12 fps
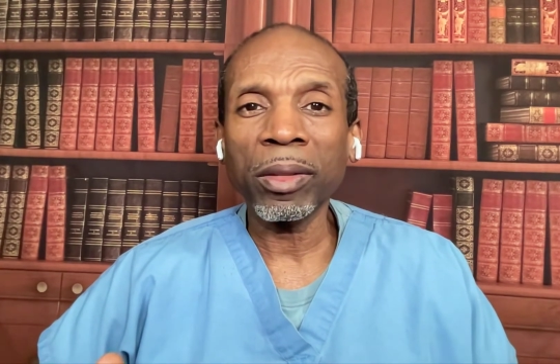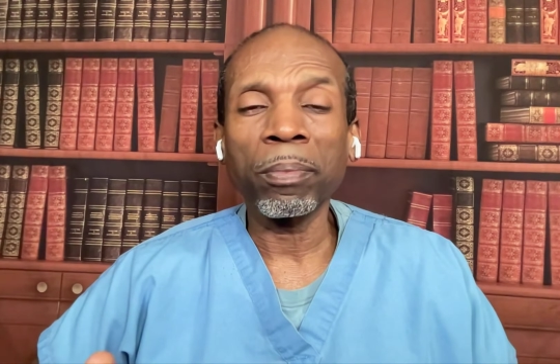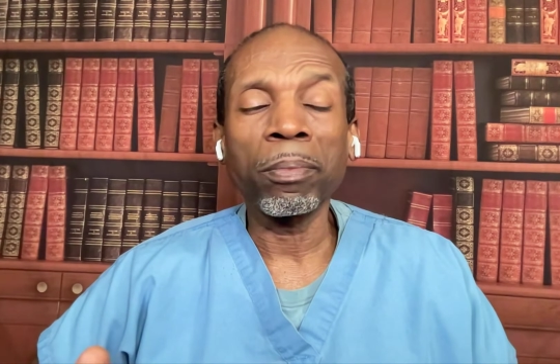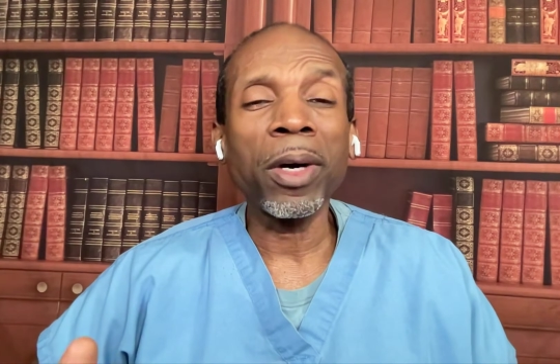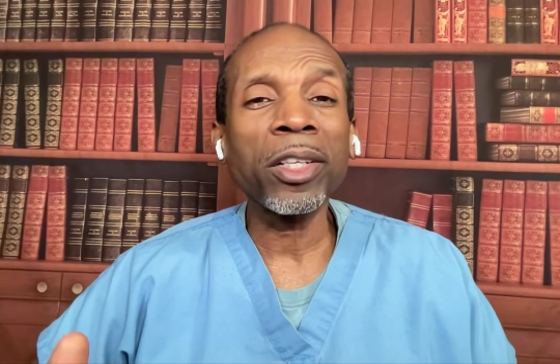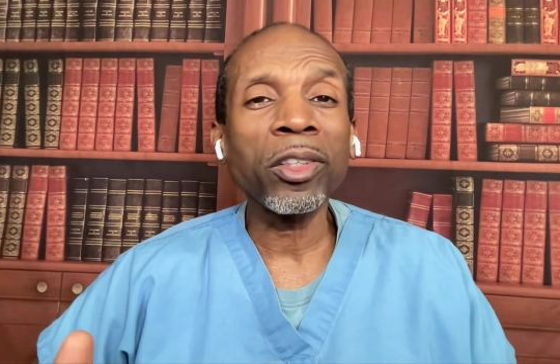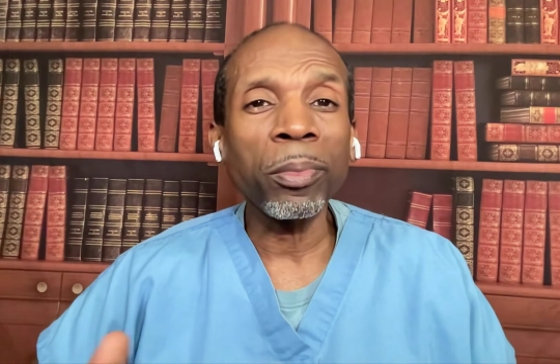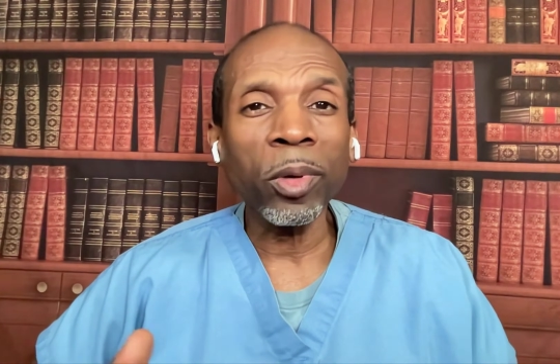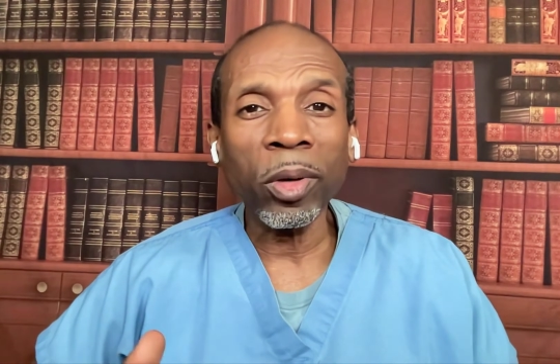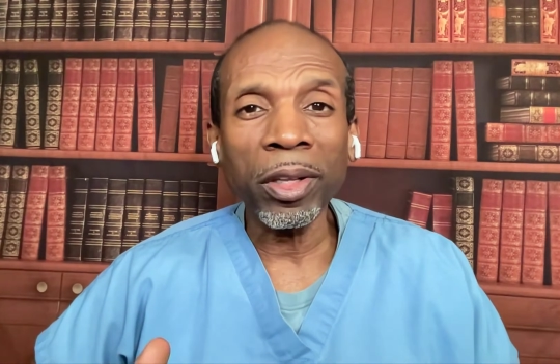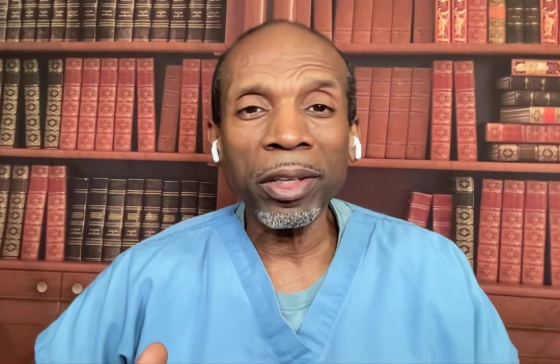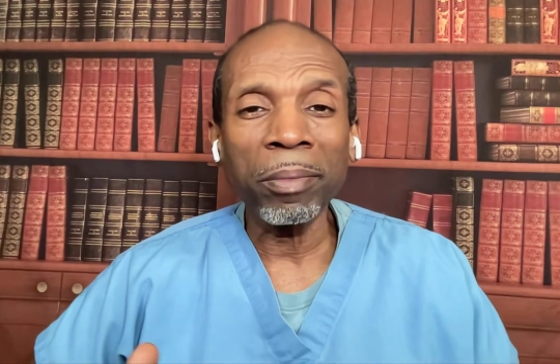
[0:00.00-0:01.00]
much
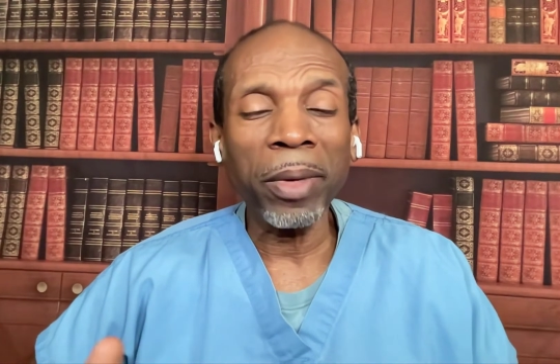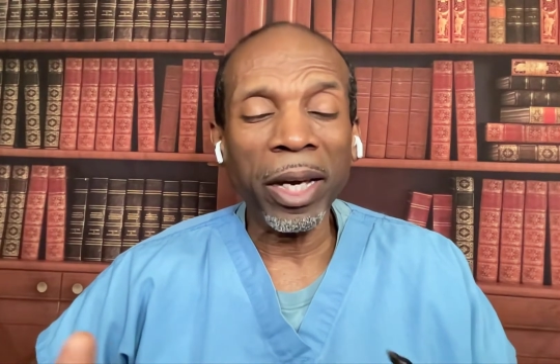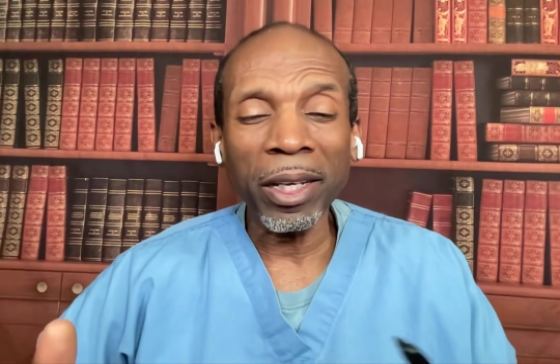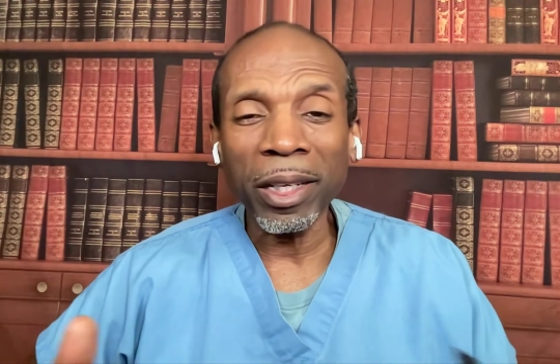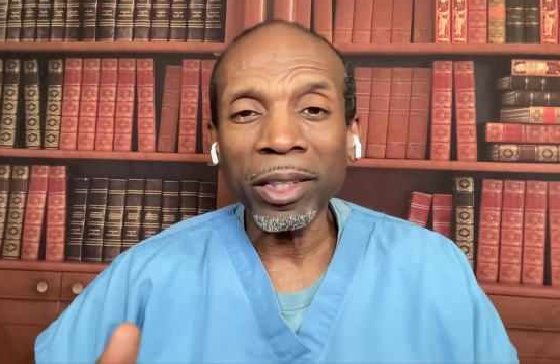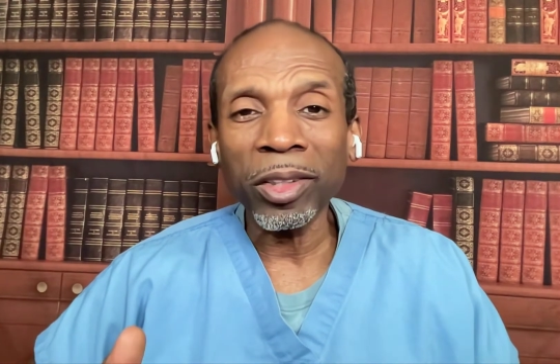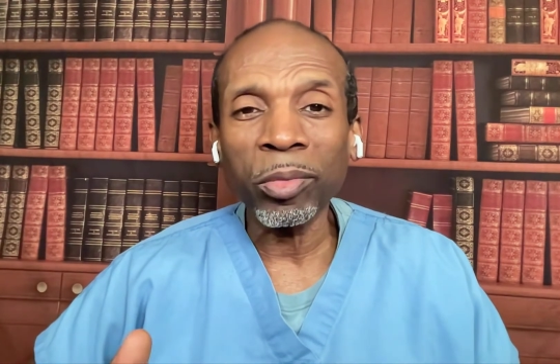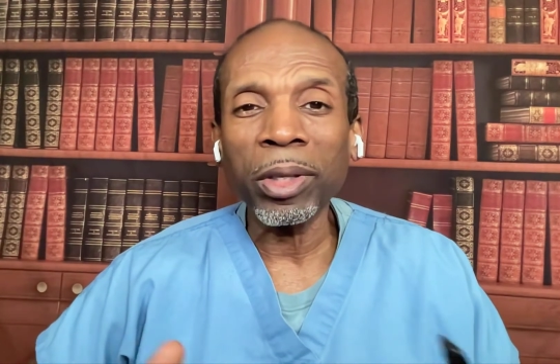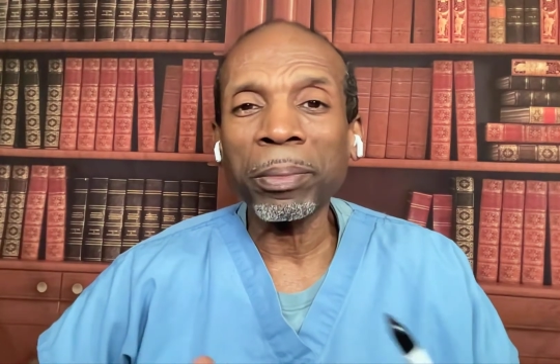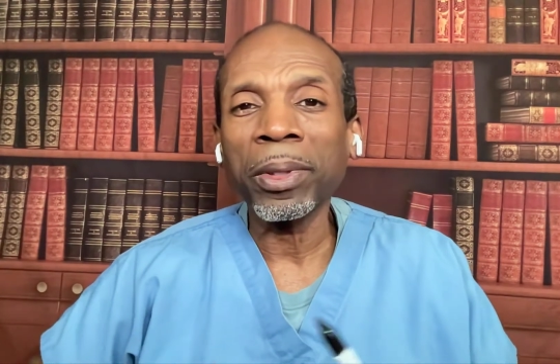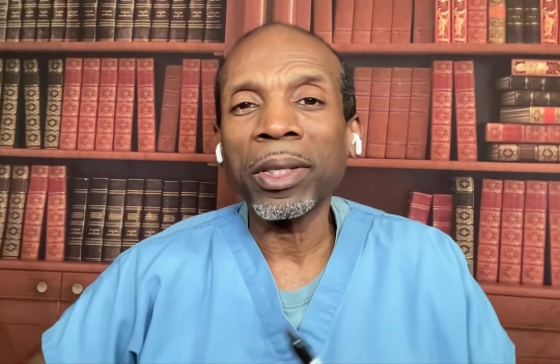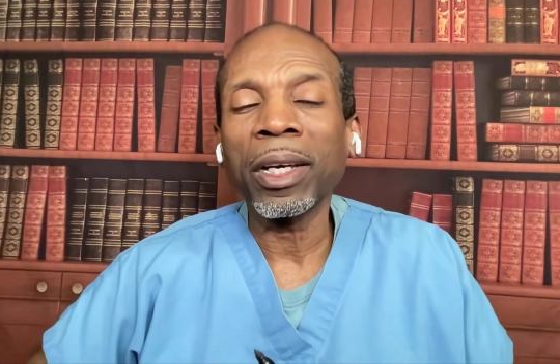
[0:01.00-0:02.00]
more than baking sweet
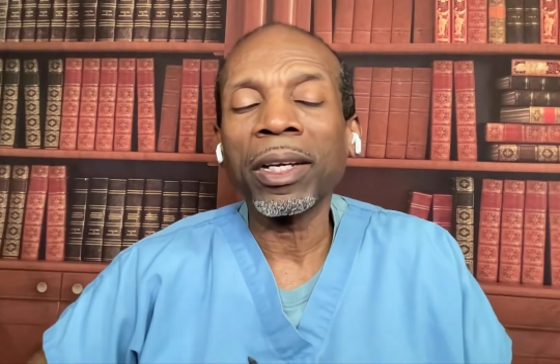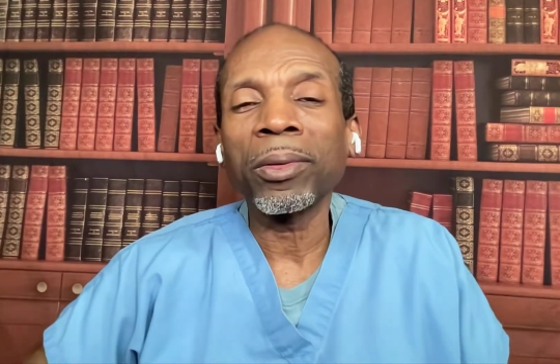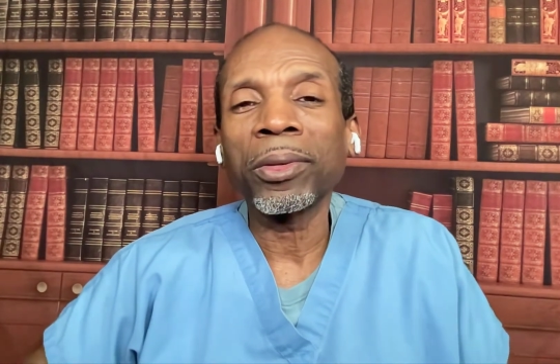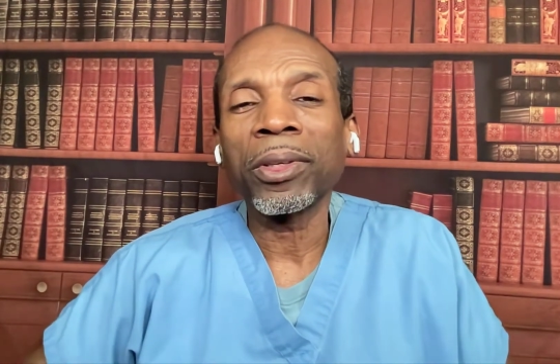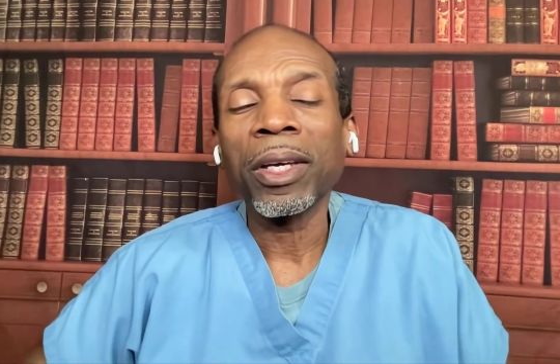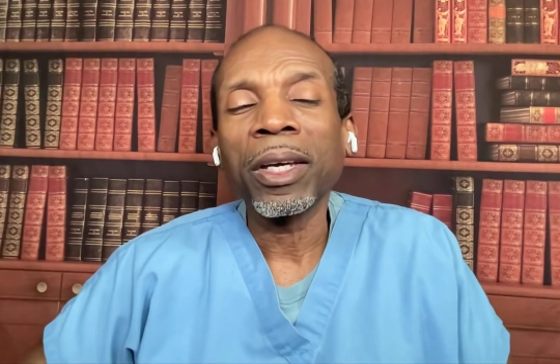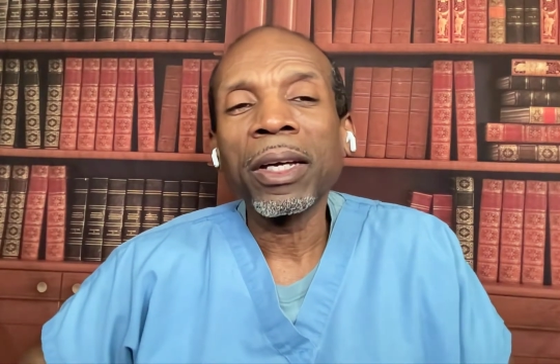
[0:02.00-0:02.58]
potatoes.